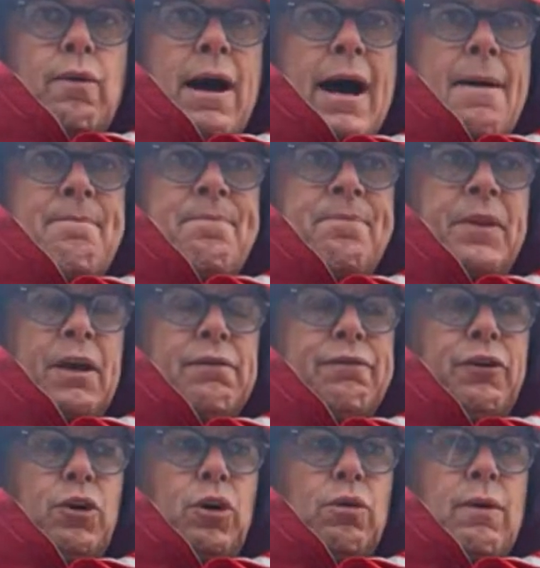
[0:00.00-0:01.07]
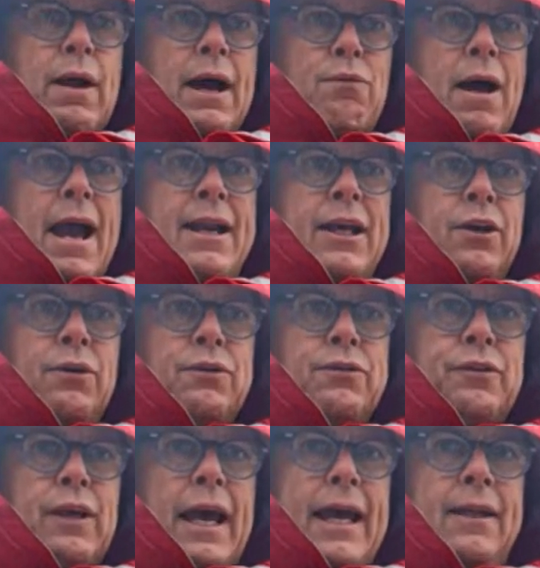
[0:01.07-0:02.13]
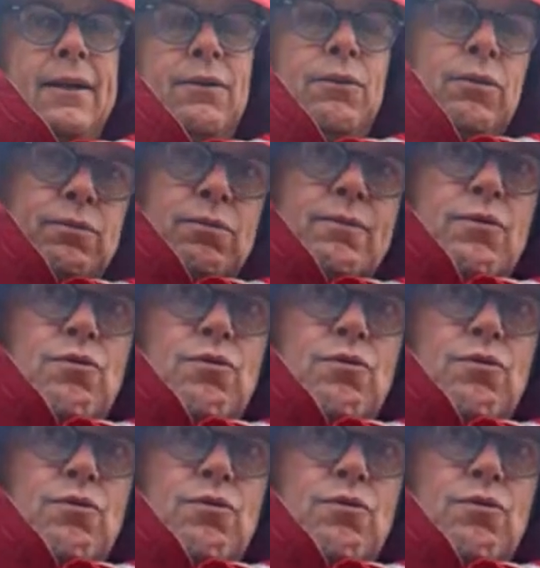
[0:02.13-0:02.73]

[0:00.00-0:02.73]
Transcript: radials and or